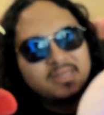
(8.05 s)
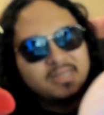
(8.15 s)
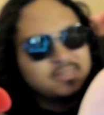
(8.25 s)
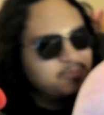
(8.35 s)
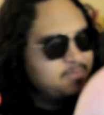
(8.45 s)

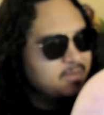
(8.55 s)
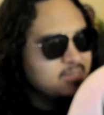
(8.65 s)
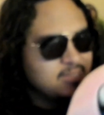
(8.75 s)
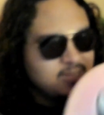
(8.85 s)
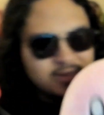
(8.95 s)
It's a
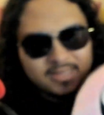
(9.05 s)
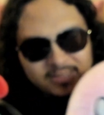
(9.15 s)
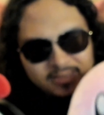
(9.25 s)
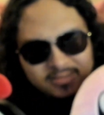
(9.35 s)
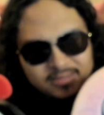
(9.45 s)
fuzzy
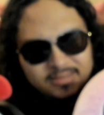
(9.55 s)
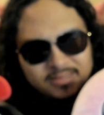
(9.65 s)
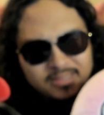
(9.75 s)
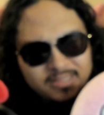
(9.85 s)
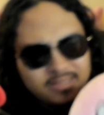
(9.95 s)
day.
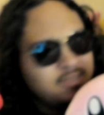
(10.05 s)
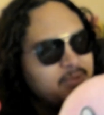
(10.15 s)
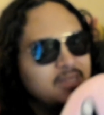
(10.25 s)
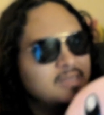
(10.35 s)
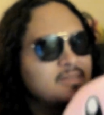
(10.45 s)
You should
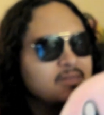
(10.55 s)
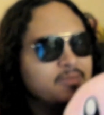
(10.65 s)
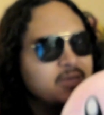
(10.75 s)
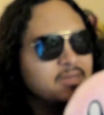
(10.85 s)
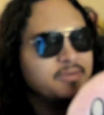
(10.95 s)
be listening to
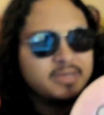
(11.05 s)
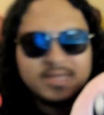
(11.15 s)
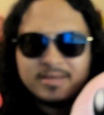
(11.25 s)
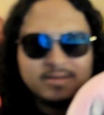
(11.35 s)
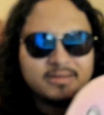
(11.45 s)
me anyway,
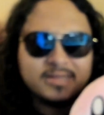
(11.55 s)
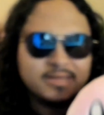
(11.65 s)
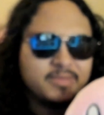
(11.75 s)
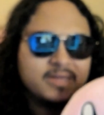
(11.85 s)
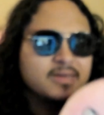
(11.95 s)
not looking
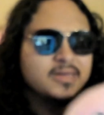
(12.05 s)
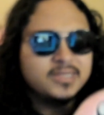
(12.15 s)
at me.